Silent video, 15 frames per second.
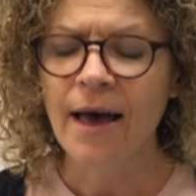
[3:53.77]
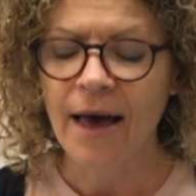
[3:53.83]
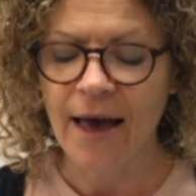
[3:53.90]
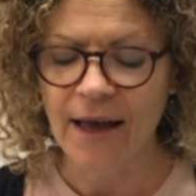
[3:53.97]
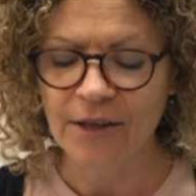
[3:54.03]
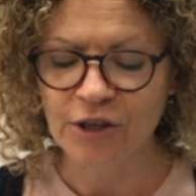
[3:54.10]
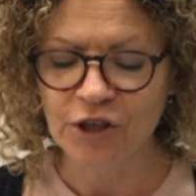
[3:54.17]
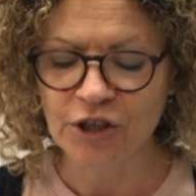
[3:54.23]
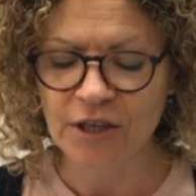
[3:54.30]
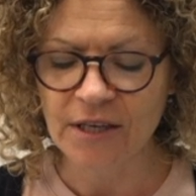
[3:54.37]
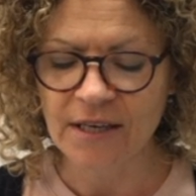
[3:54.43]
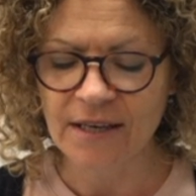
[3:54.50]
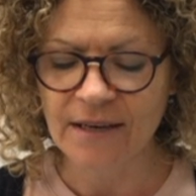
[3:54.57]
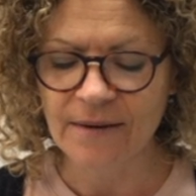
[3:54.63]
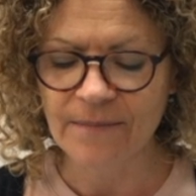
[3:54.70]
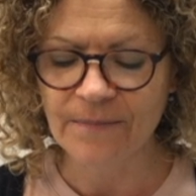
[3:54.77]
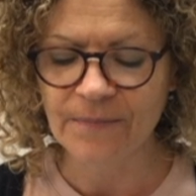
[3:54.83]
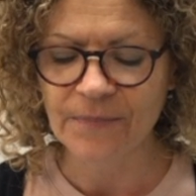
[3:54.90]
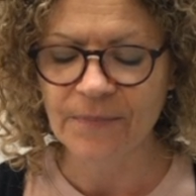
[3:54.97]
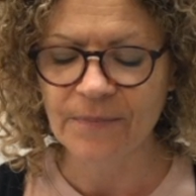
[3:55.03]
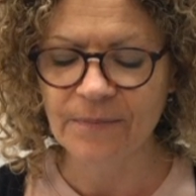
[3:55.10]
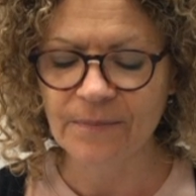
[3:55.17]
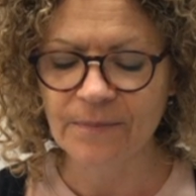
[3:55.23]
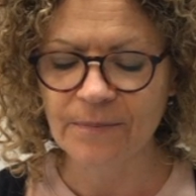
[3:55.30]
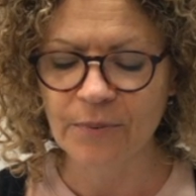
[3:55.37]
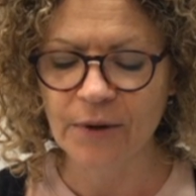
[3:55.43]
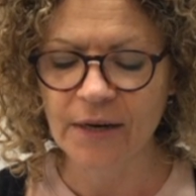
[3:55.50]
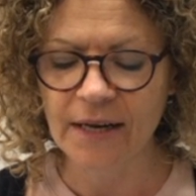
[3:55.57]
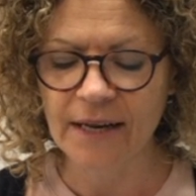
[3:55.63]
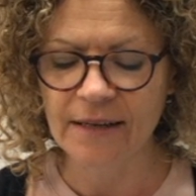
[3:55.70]
And she
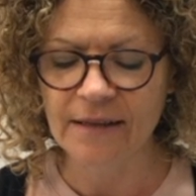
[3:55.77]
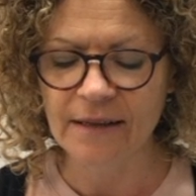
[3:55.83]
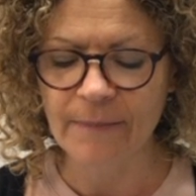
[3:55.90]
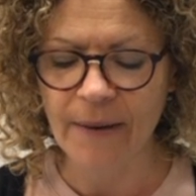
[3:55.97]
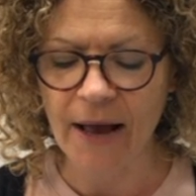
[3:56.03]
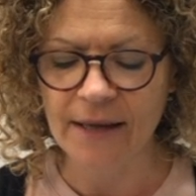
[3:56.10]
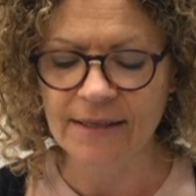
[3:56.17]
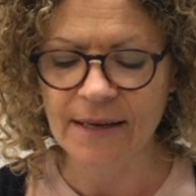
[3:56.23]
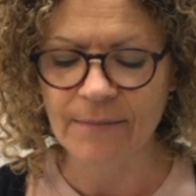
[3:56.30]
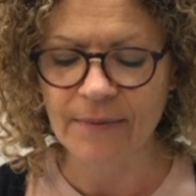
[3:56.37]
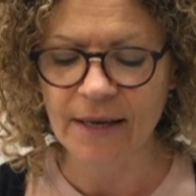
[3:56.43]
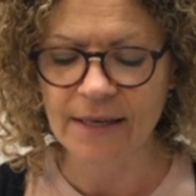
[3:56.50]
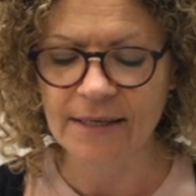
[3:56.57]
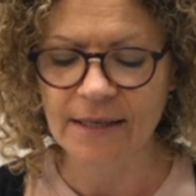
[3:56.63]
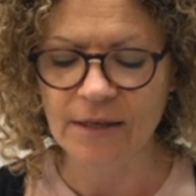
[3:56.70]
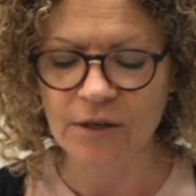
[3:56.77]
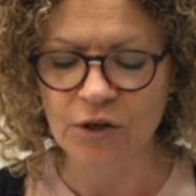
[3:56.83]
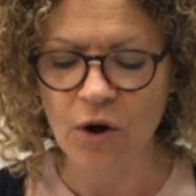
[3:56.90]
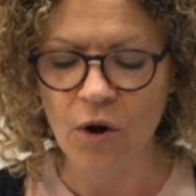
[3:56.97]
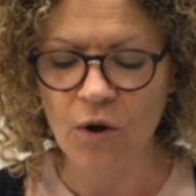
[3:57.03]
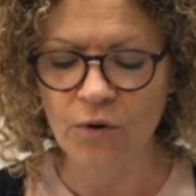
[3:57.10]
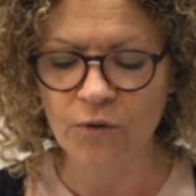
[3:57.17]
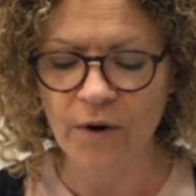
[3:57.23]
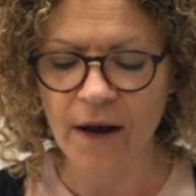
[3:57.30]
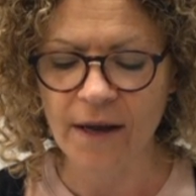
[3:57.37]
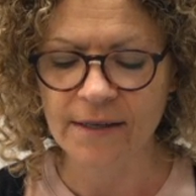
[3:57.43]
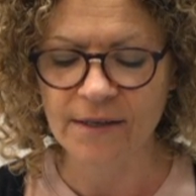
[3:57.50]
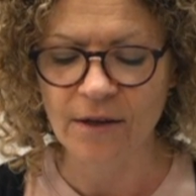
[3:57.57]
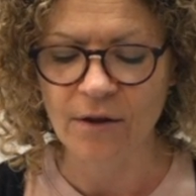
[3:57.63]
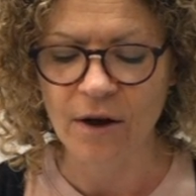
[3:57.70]
put it in the basket and placed in the tall
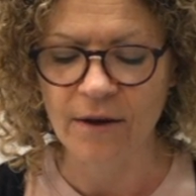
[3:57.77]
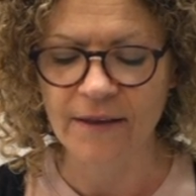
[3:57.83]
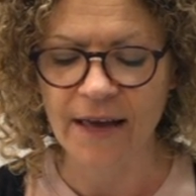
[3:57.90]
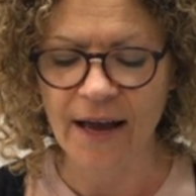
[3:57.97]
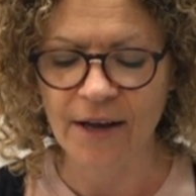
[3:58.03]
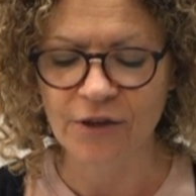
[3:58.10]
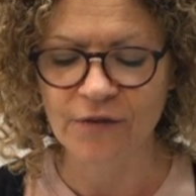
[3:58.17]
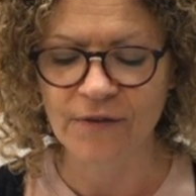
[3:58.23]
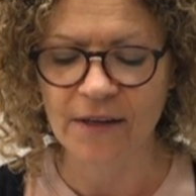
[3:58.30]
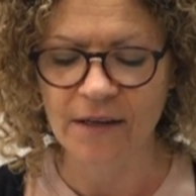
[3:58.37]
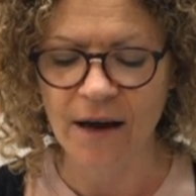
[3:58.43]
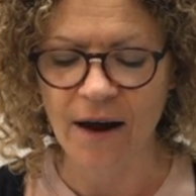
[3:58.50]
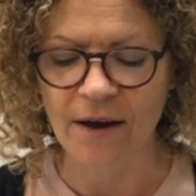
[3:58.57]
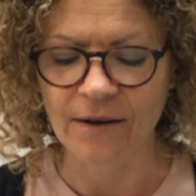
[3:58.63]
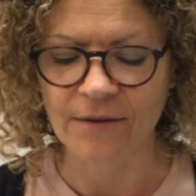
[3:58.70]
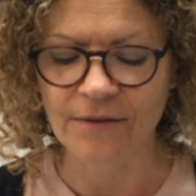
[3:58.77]
grass along the edge of the Nile.